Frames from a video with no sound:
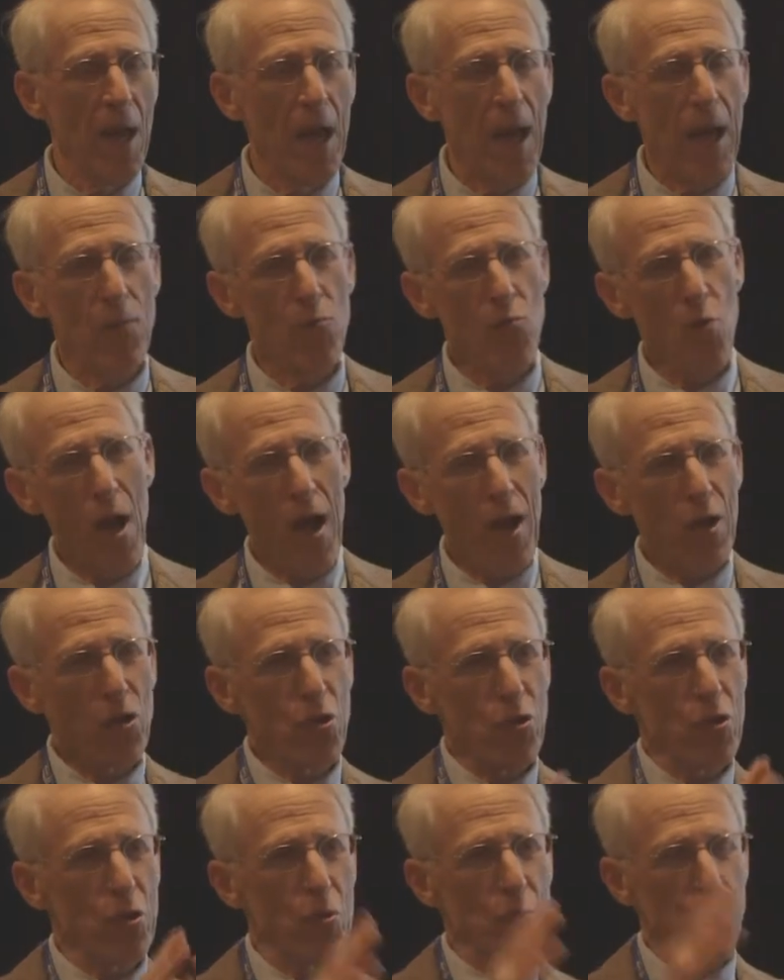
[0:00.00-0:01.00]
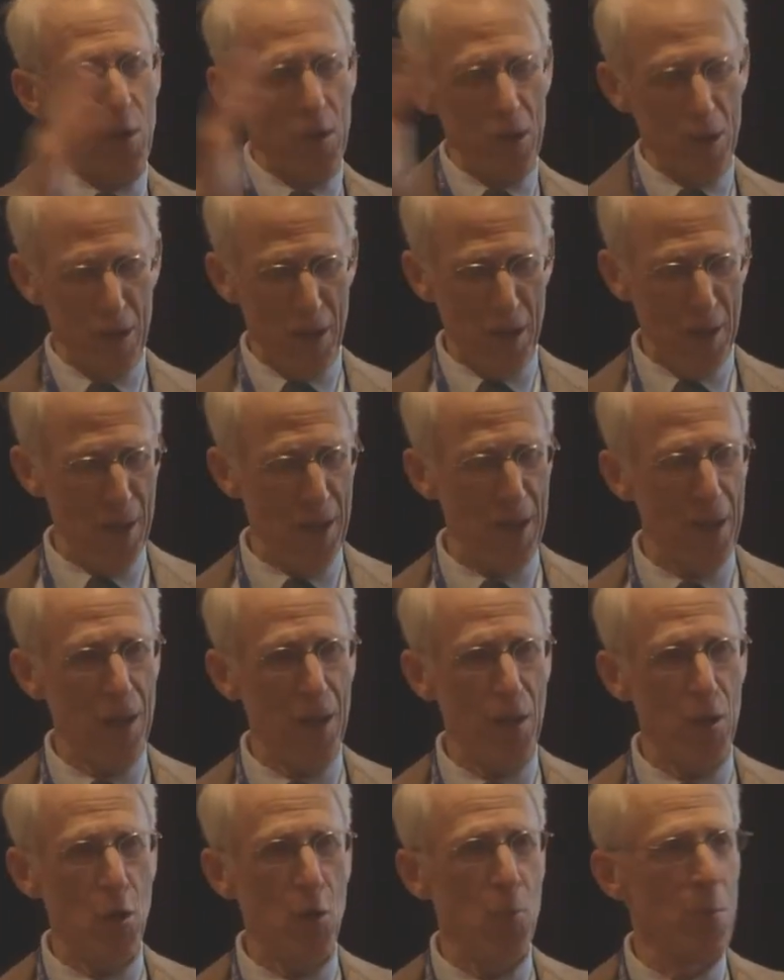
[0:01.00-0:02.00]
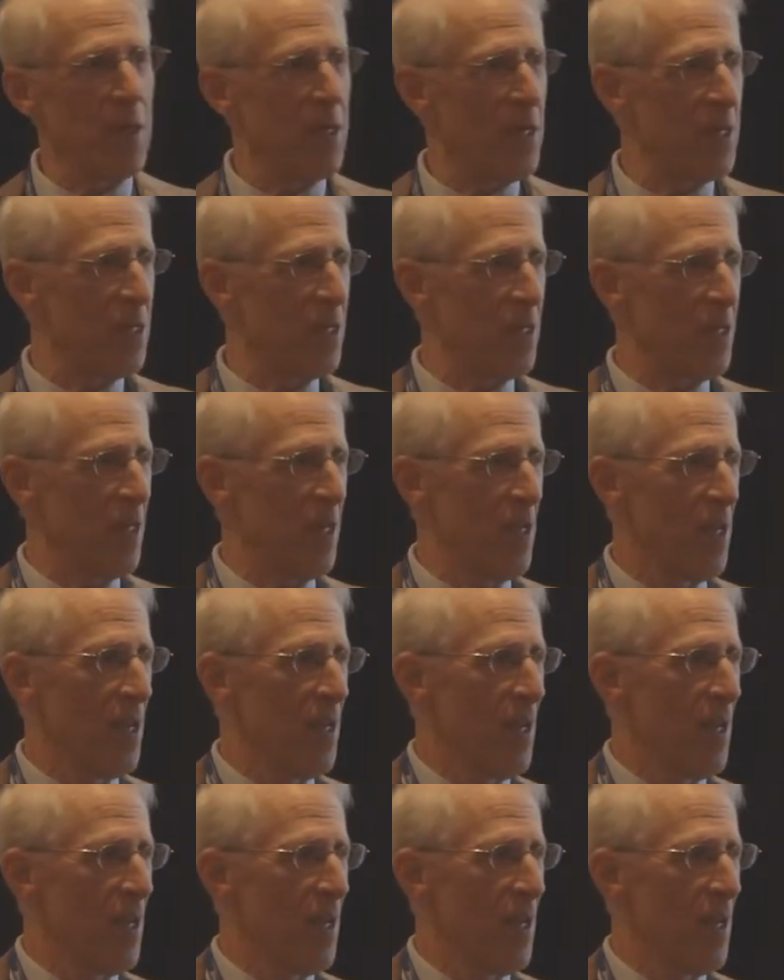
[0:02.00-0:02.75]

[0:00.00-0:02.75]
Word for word: And Rogers was the humanist